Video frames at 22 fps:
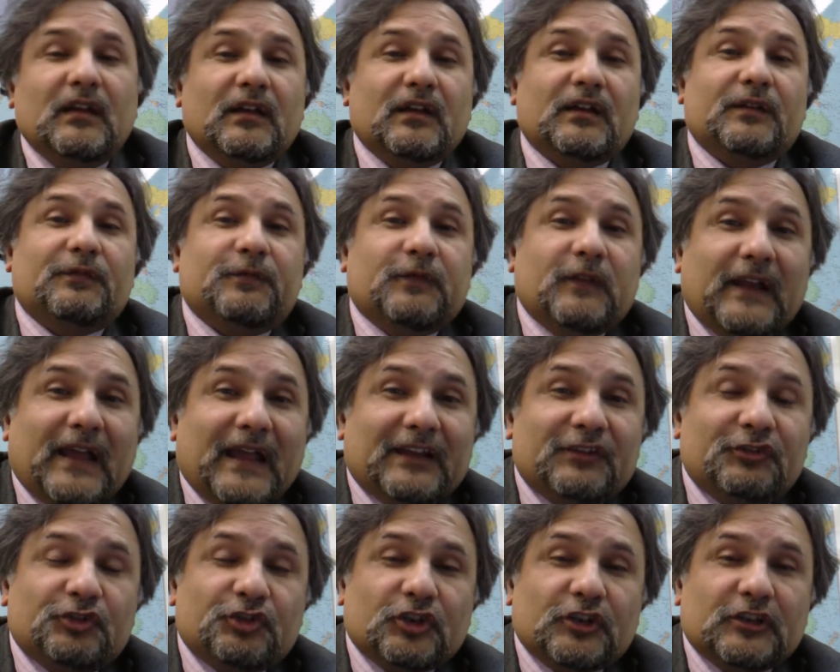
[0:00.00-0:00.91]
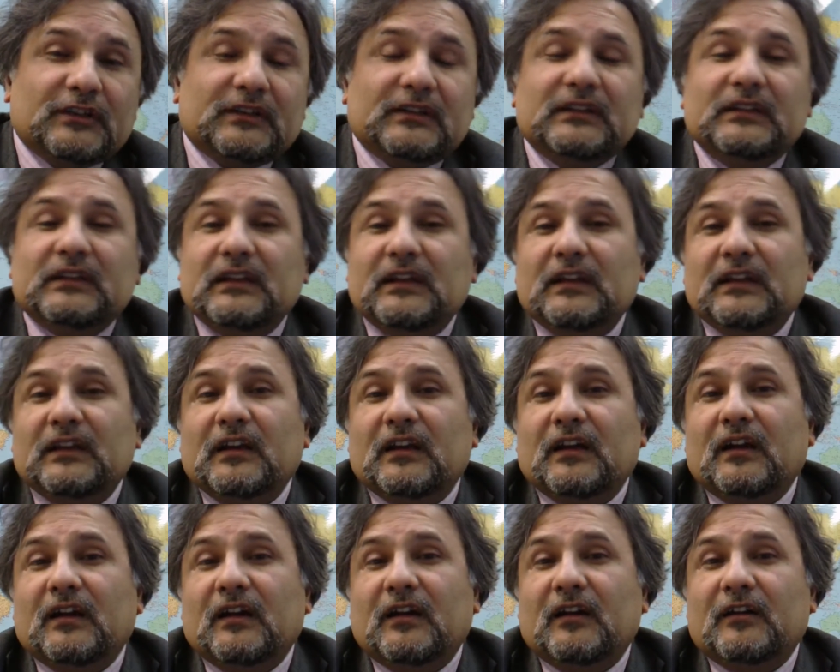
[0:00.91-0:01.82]
reflection,
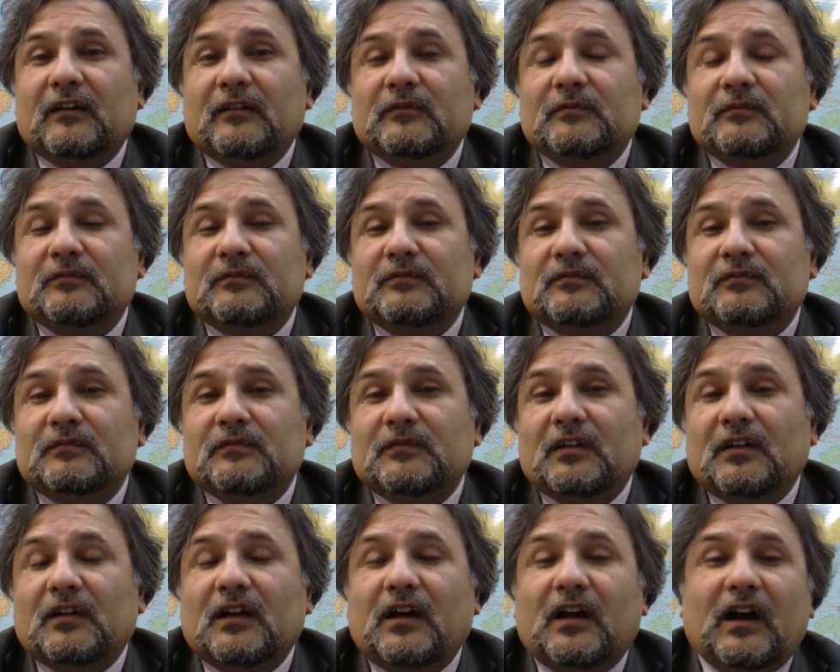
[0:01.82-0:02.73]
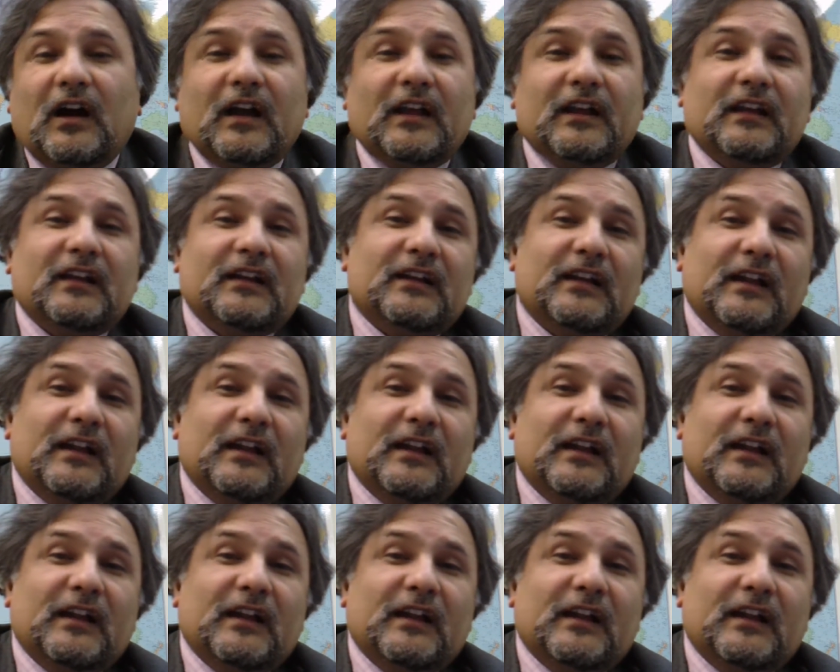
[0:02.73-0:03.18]
higher